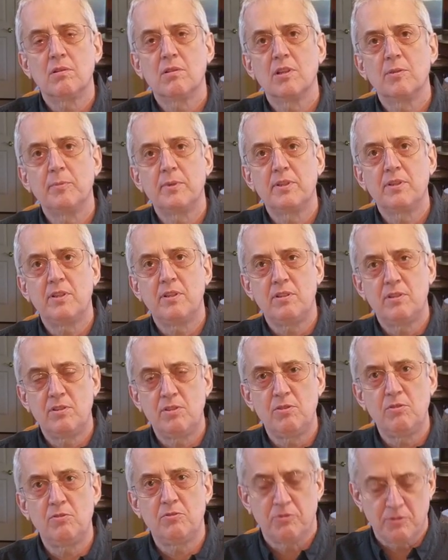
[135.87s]
limited
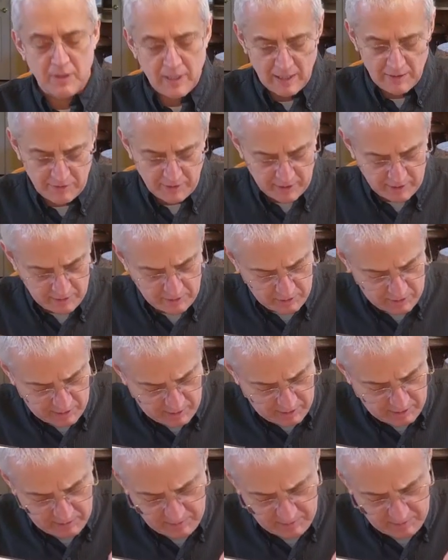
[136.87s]
to 500.